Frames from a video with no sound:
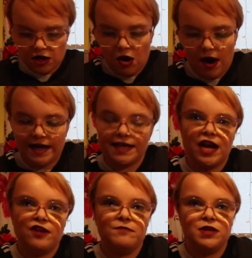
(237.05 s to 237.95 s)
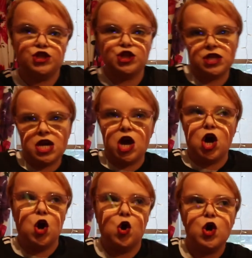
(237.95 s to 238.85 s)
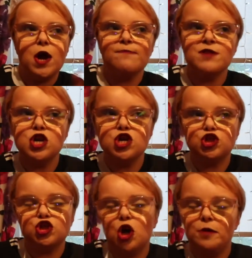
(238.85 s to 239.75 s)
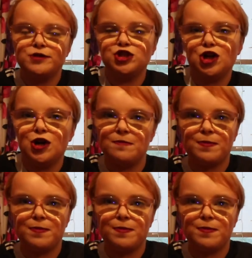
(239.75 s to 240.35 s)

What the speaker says: kind of gave me Chanel, Topshop,